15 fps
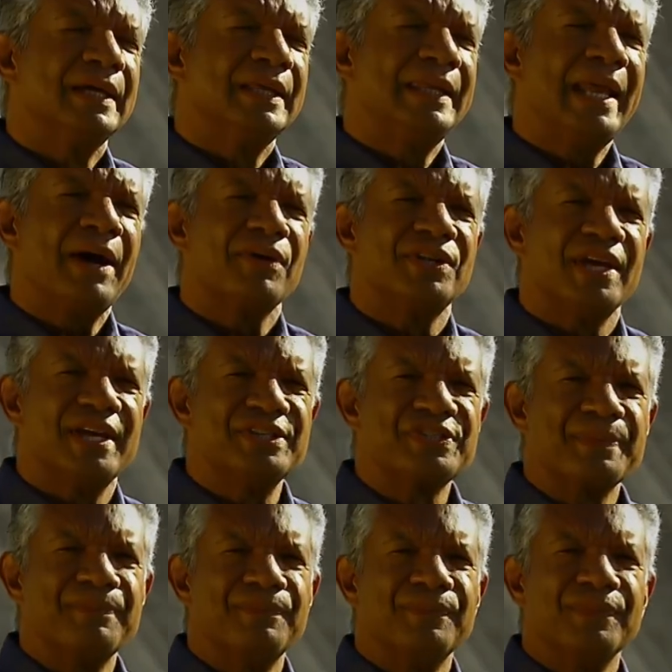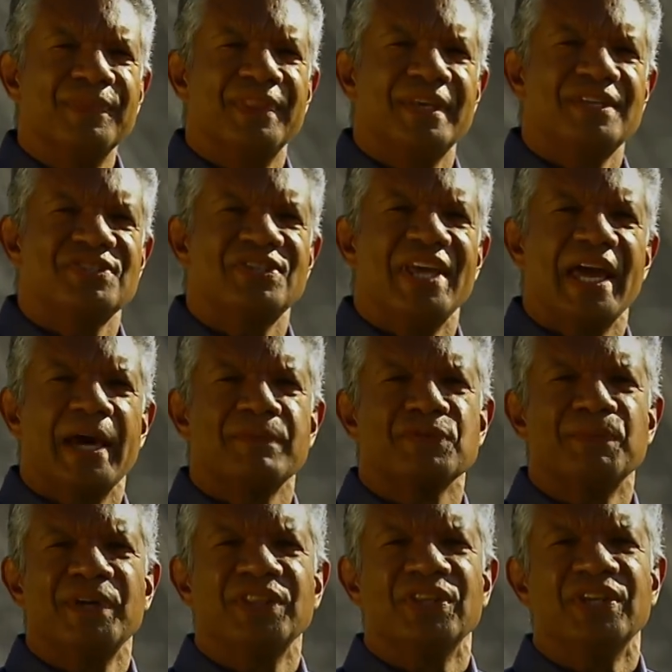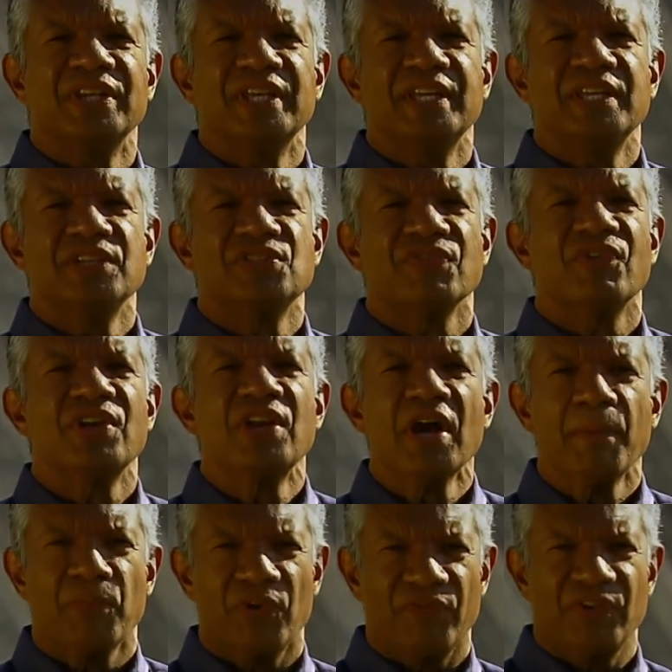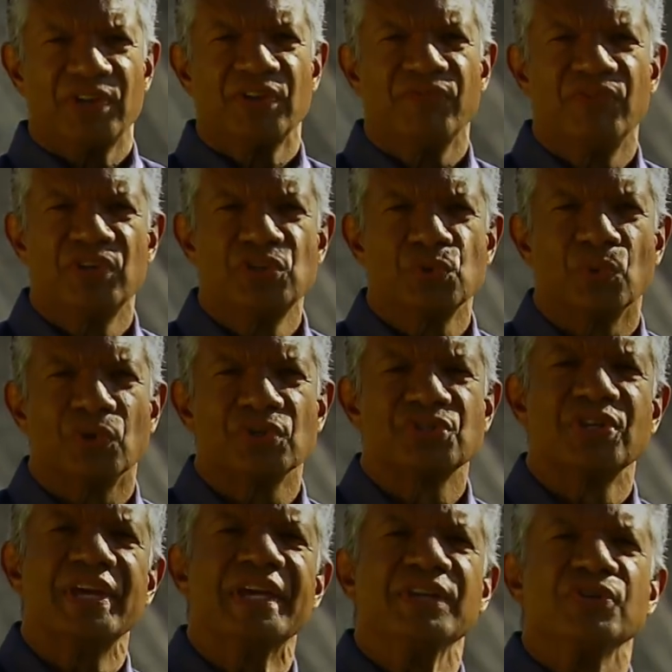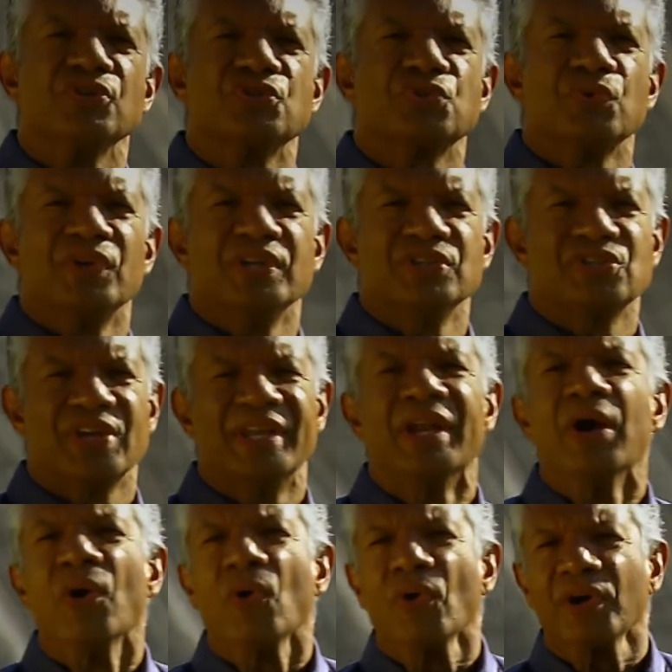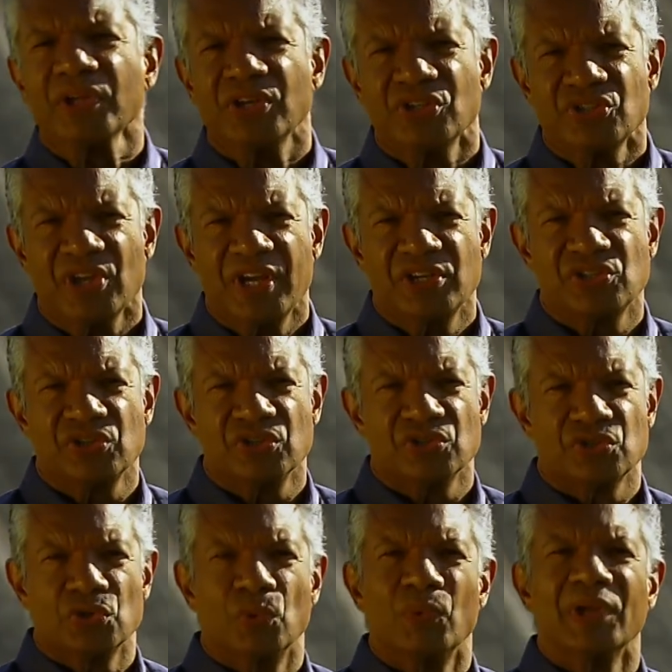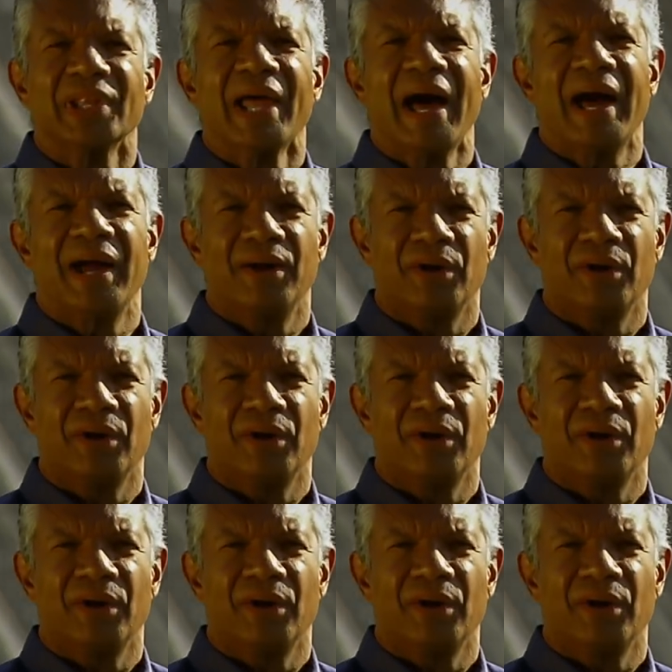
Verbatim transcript: Nowadays, these dams meet the needs of a number of individuals, industries, and organizations who rely